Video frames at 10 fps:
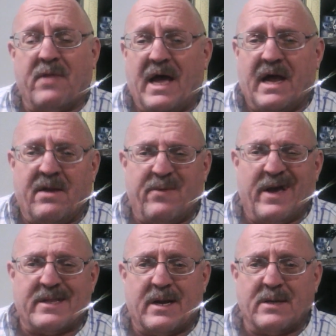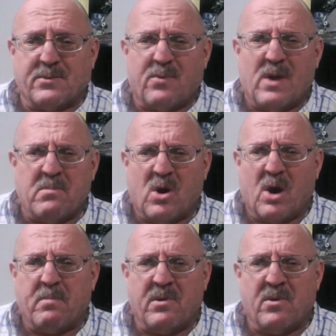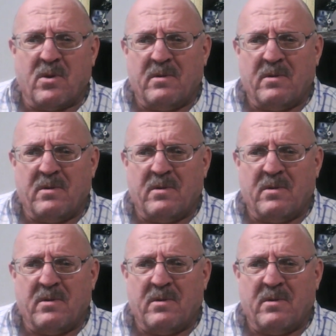That and the fact that I was a frame carpenter